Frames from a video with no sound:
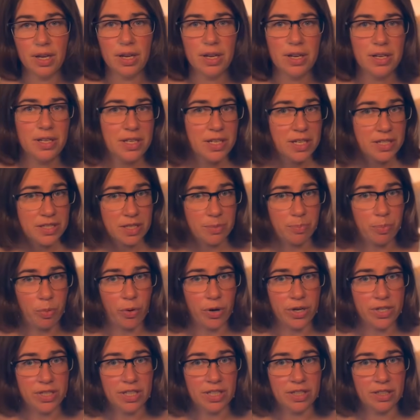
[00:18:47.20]

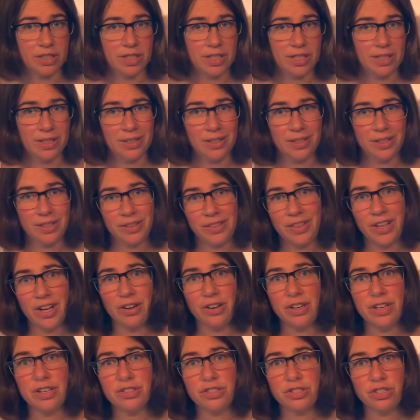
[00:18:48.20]
Disappointingly, there
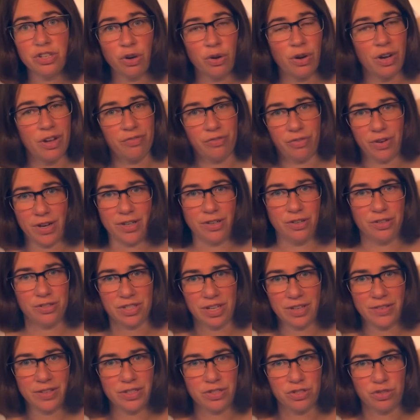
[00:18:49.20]
is no Alfredo's
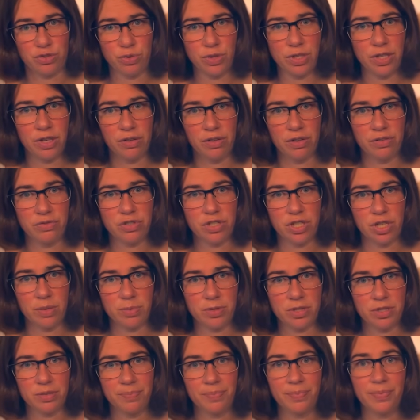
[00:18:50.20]
on this trio of
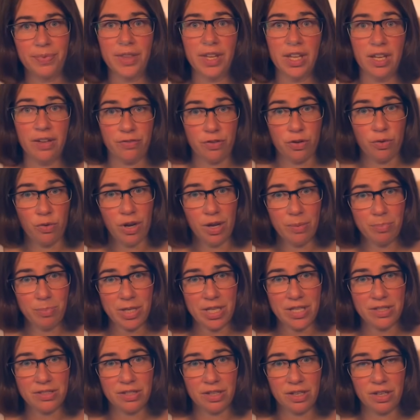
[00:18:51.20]
ships. If you want
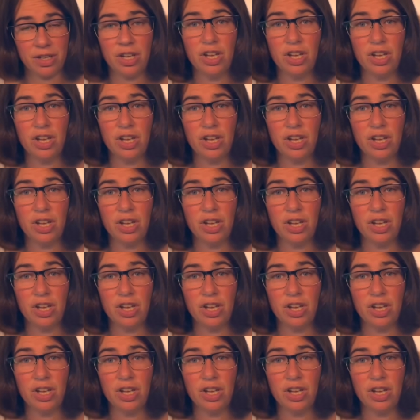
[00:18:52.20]
pizza,